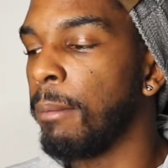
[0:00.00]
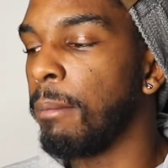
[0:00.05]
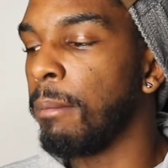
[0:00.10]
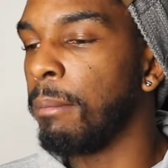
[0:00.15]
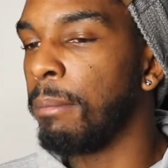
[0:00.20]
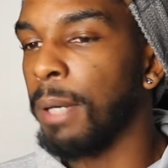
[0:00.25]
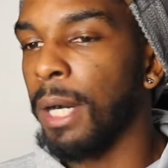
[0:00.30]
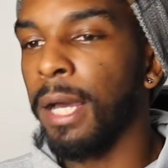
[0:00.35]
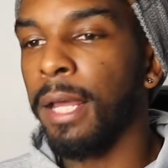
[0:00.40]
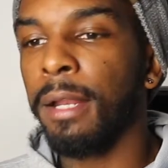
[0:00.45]

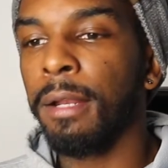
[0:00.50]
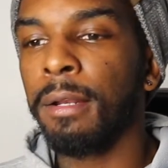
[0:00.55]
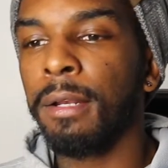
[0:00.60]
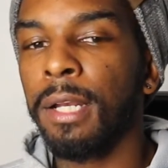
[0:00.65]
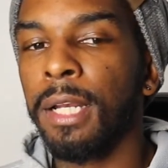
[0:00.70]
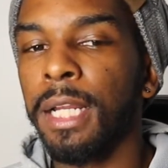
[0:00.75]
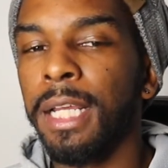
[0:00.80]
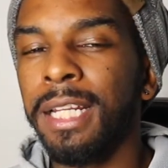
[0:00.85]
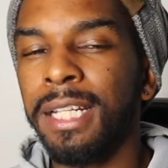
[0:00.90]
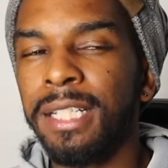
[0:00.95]
but
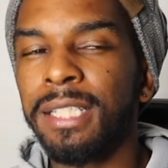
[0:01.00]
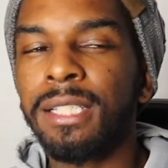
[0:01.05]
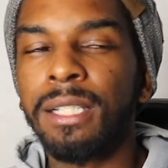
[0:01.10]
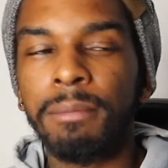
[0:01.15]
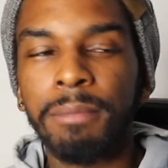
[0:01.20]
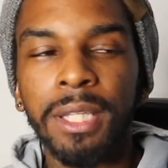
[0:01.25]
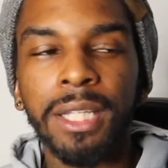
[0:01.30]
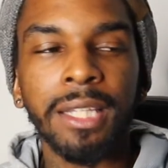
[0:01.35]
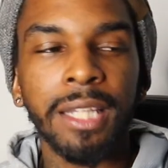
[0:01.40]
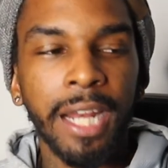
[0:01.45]
it is
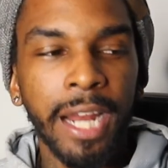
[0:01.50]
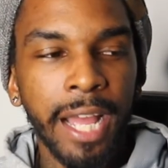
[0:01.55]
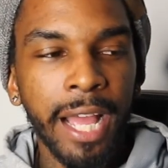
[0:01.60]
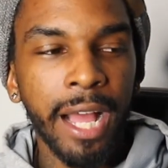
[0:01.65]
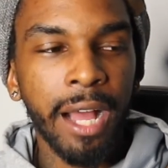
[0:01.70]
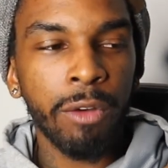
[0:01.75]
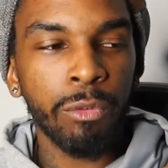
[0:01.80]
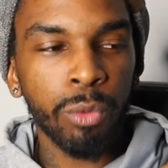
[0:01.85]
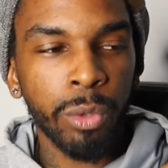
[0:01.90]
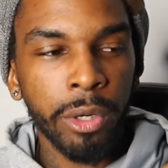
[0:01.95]
something that I
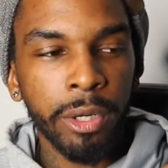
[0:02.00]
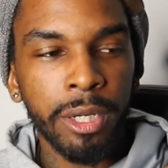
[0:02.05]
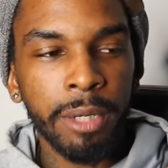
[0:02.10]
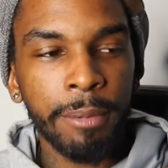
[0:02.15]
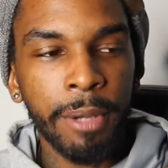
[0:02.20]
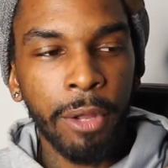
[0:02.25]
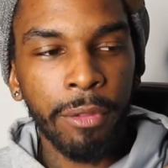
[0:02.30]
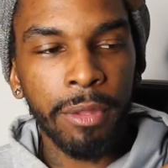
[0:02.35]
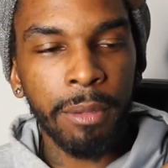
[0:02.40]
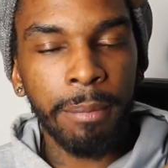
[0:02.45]
have worried
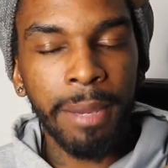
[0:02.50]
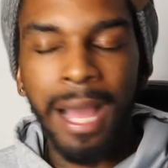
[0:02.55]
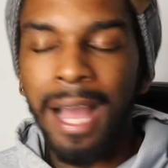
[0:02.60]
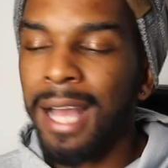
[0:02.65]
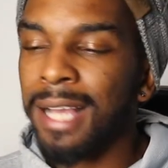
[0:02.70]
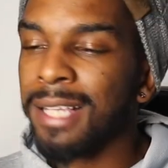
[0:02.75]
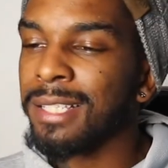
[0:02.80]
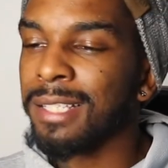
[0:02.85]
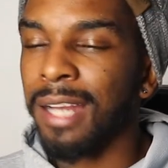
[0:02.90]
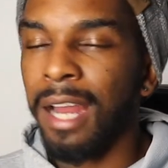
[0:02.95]
about in the past,